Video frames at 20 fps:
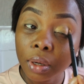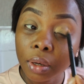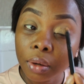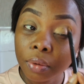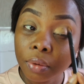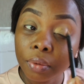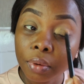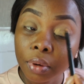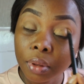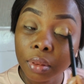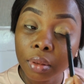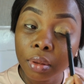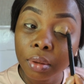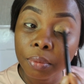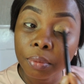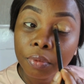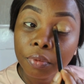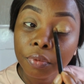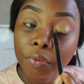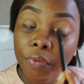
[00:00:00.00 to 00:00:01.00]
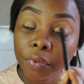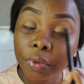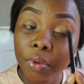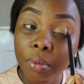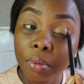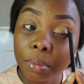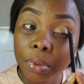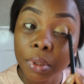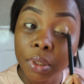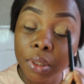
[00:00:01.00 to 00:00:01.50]
I rather
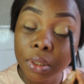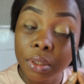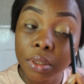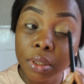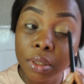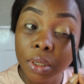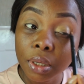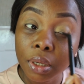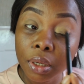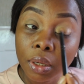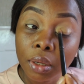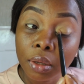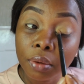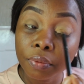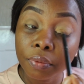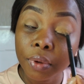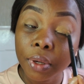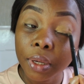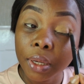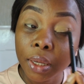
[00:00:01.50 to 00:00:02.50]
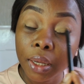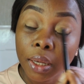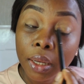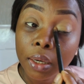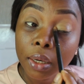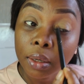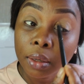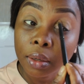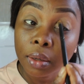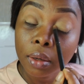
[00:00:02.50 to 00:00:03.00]
film in the day if I
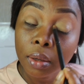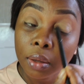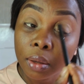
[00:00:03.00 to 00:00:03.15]
can.